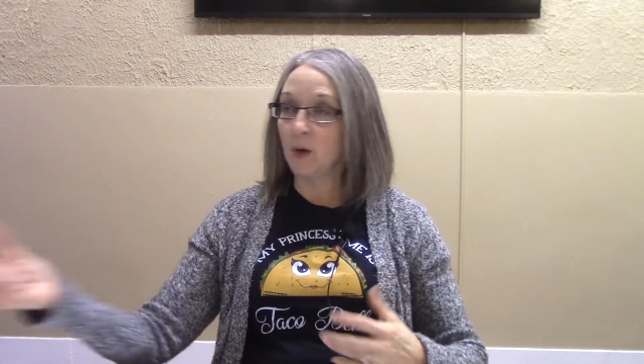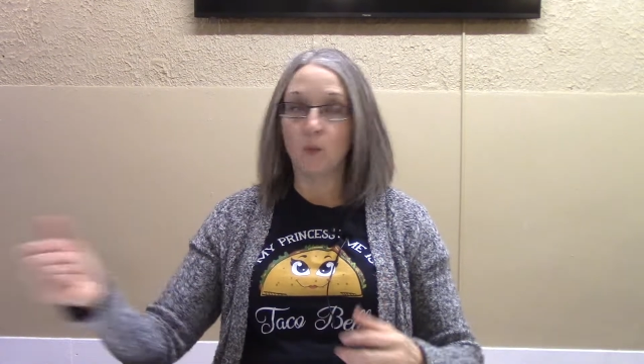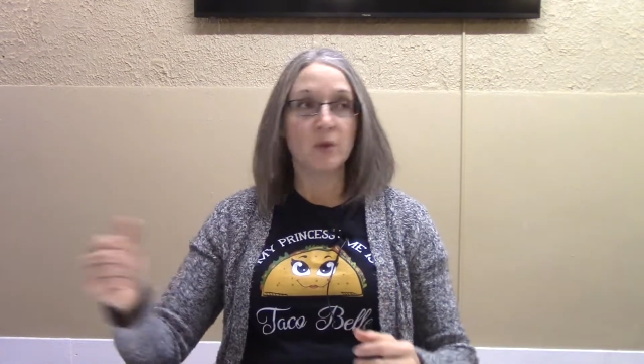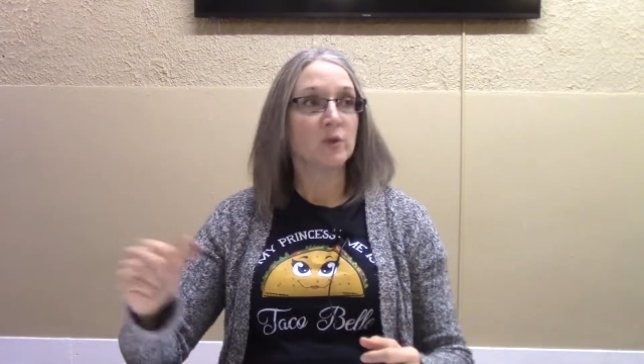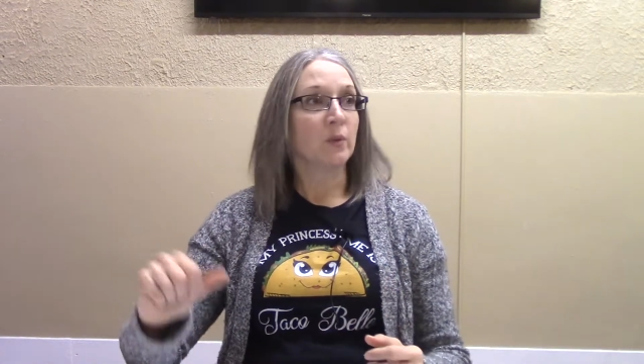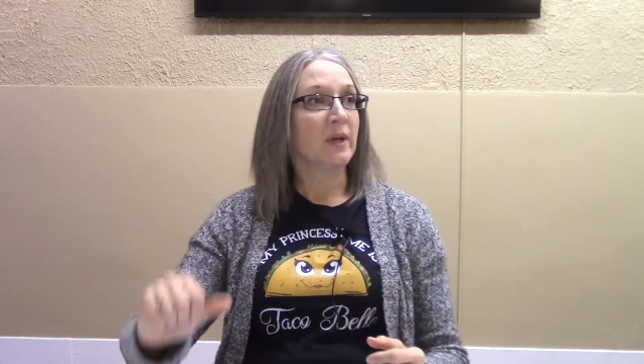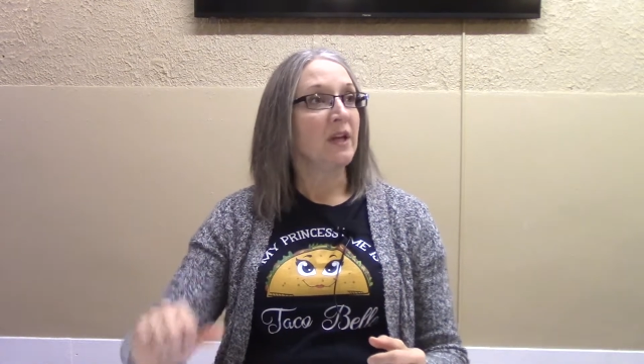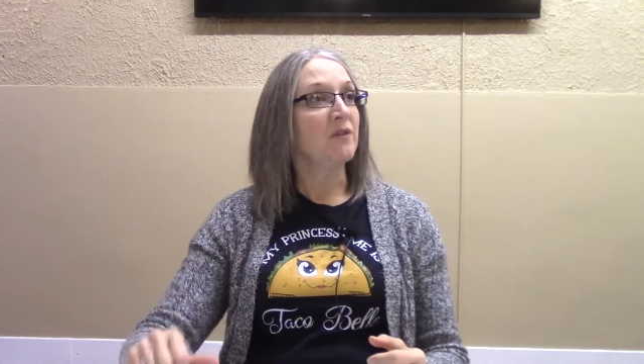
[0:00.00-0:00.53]

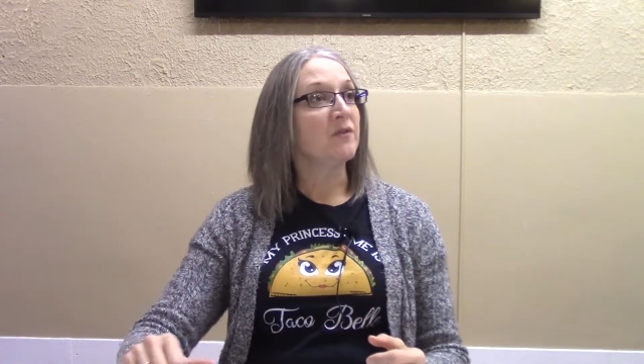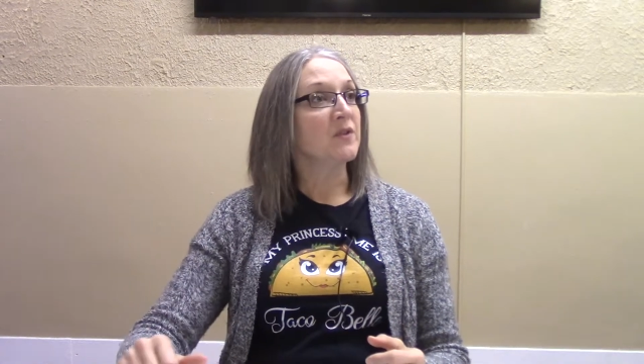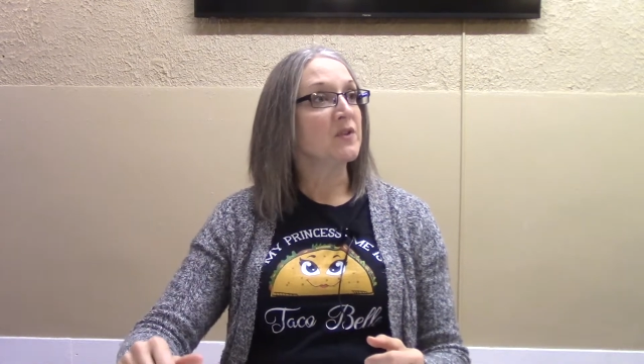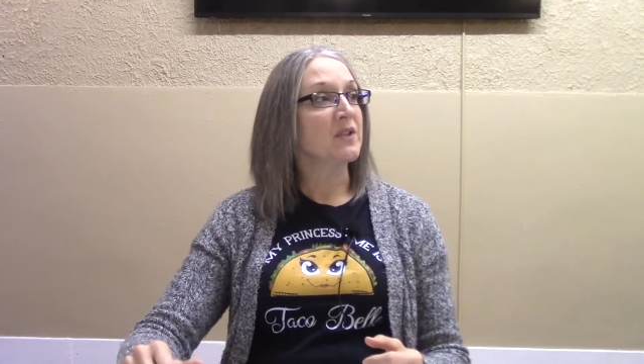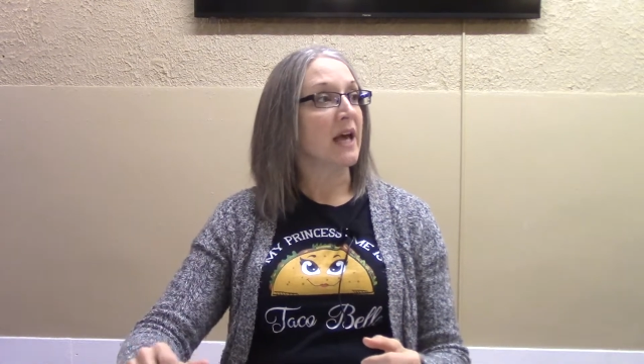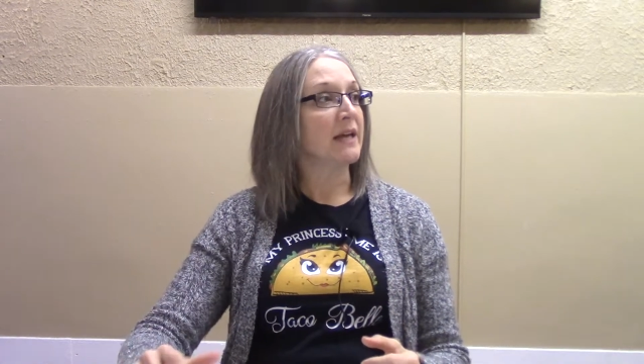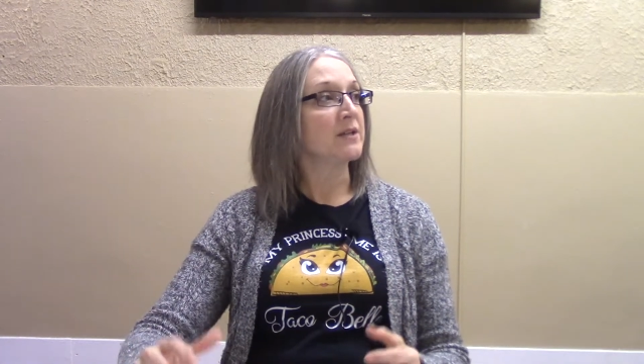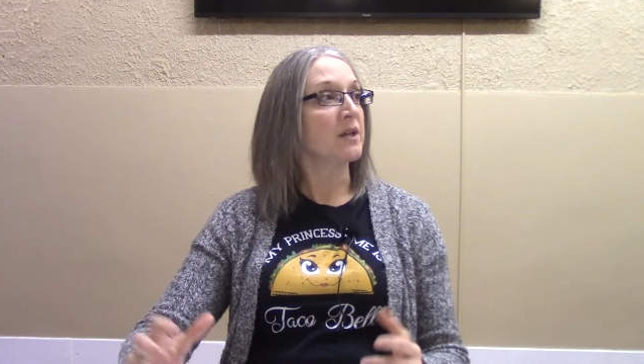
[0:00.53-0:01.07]
was
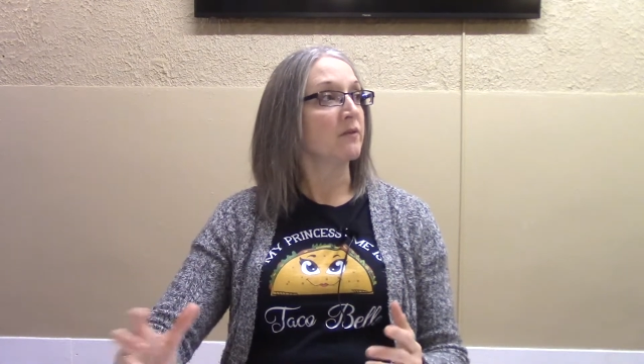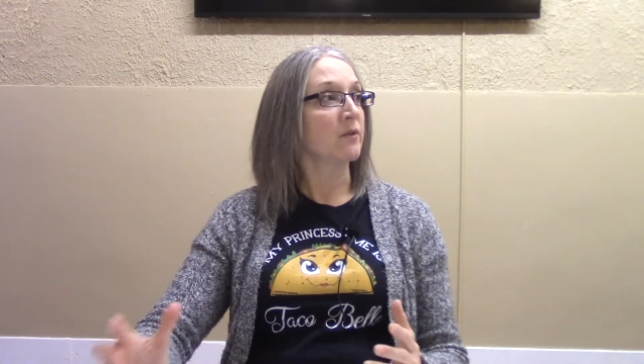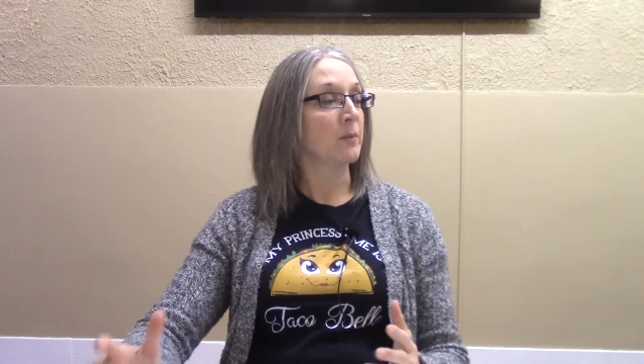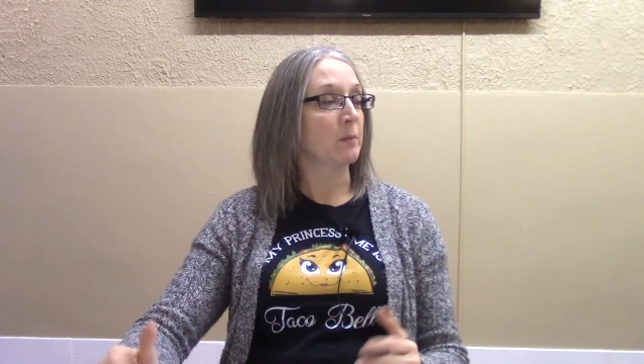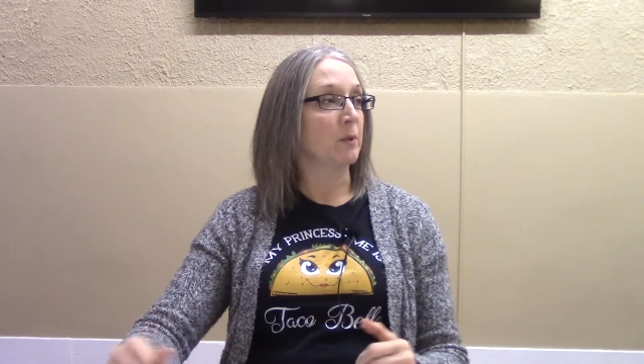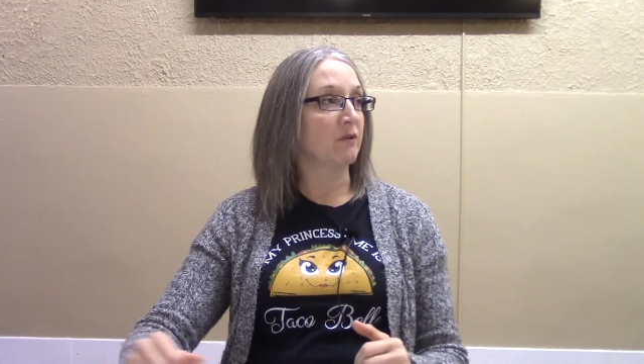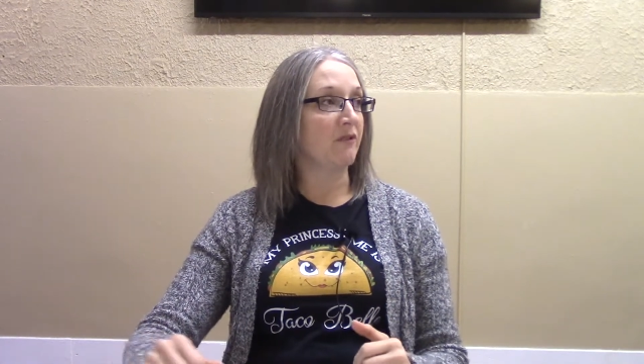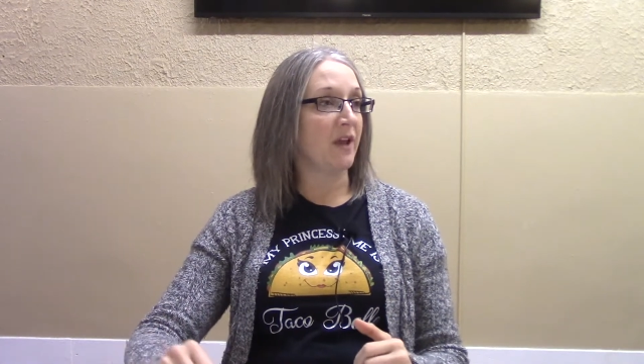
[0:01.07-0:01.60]
re-emphasizing from the
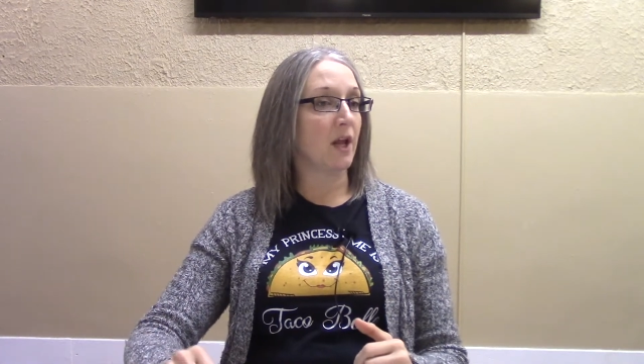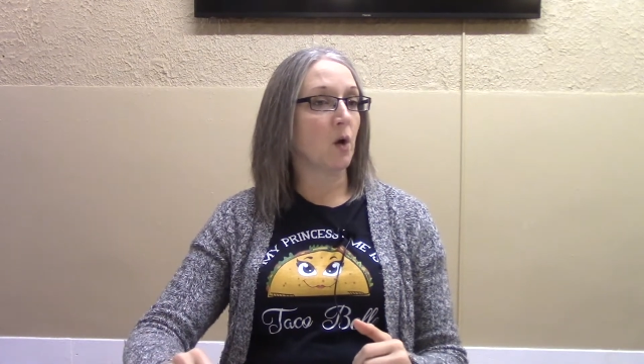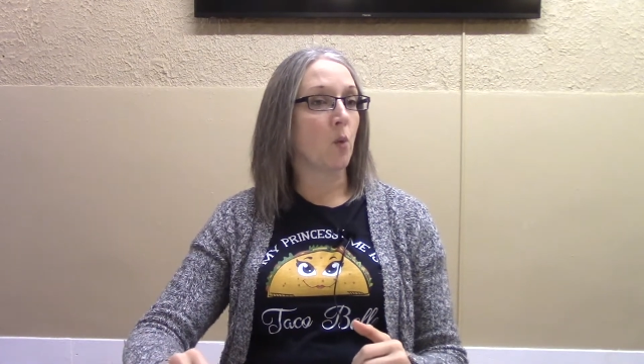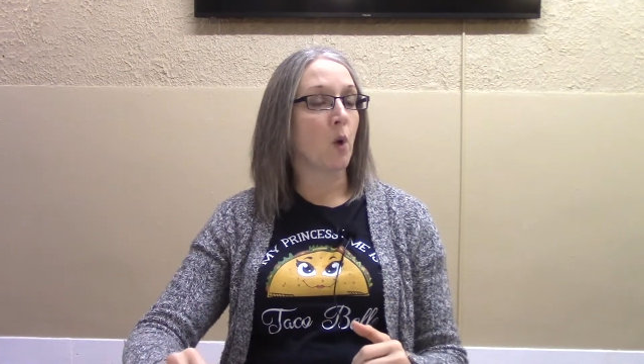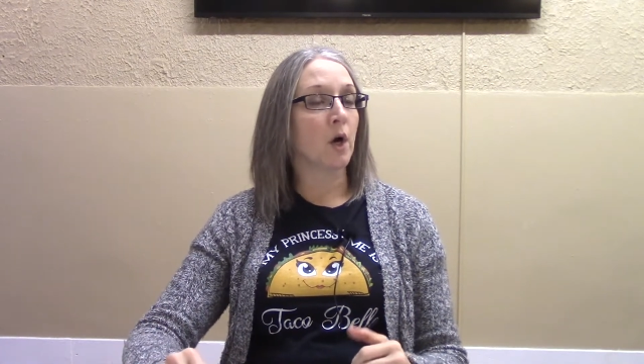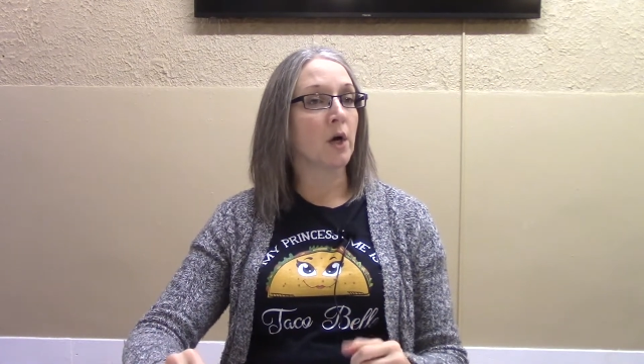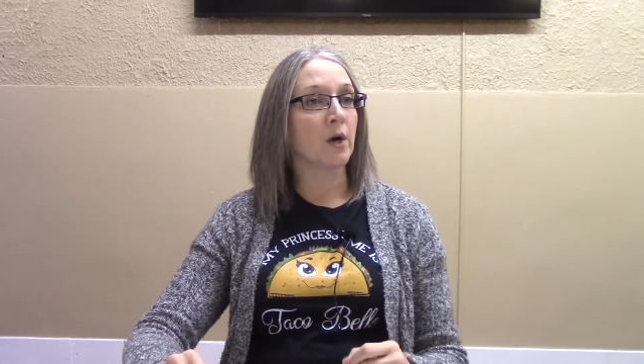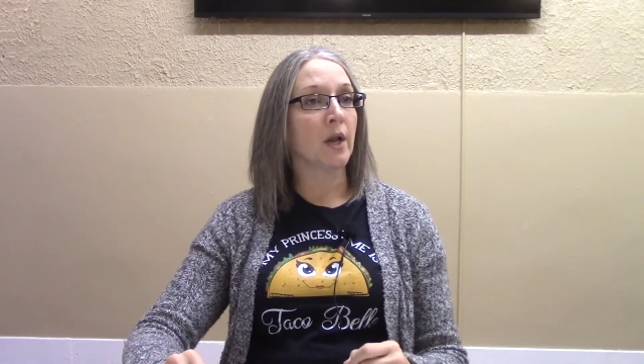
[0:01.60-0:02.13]
prophetic
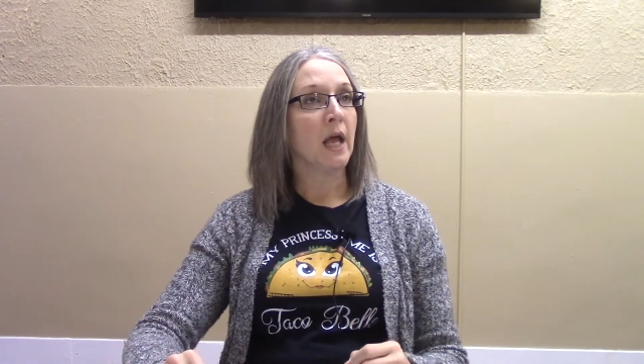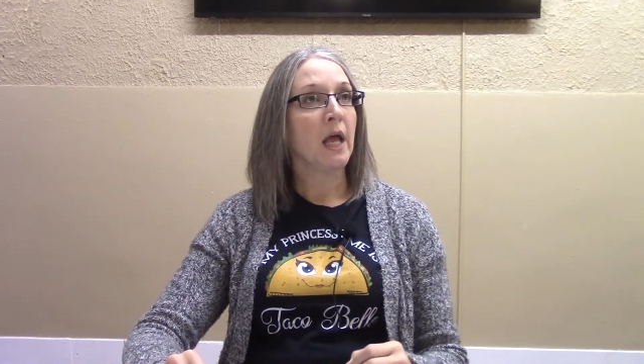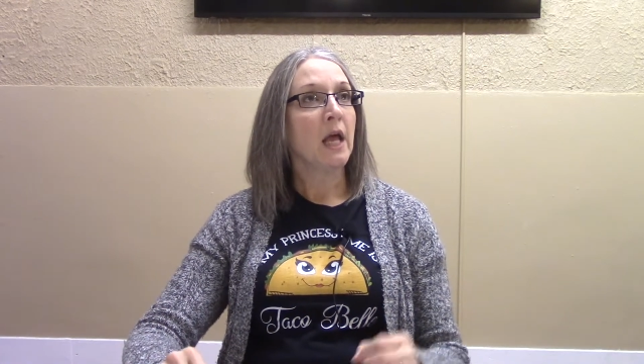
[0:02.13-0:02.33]
word,